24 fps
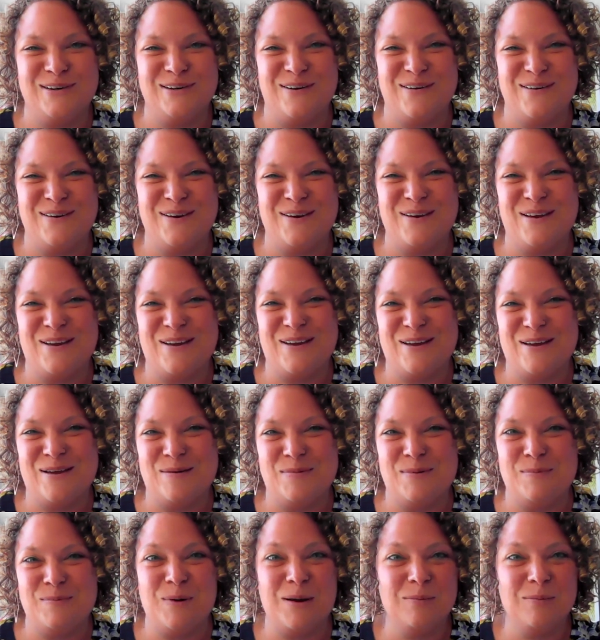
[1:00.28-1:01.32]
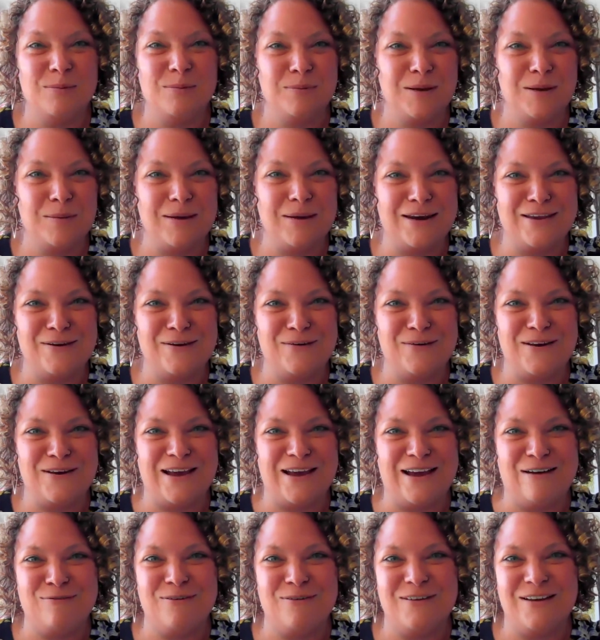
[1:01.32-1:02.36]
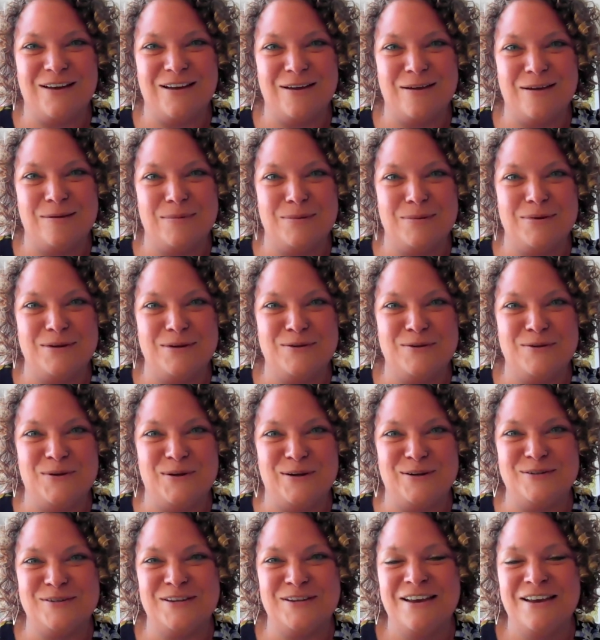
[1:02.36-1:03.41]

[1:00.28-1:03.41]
we started, but probably about a year and a half, maybe 2 years.